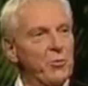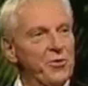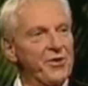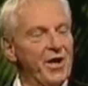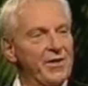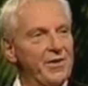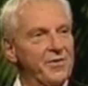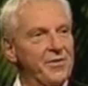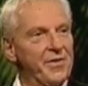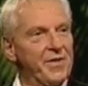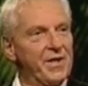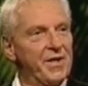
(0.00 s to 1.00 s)
were inducted
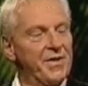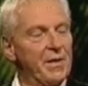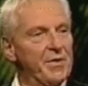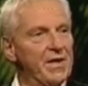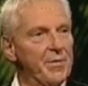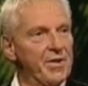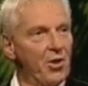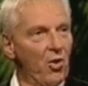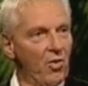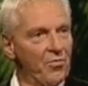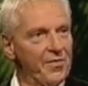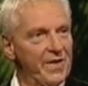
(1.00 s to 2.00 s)
into the WWE
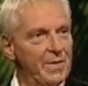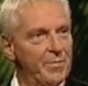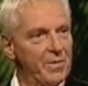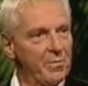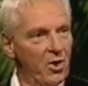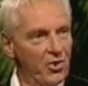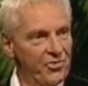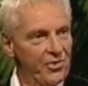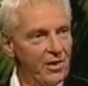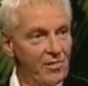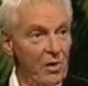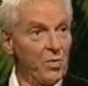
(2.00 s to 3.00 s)
Hall of Fame in March,
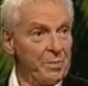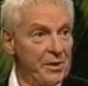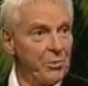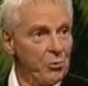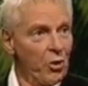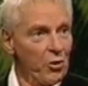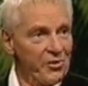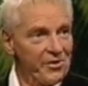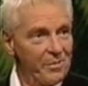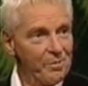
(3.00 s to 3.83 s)
along with Pete Rose.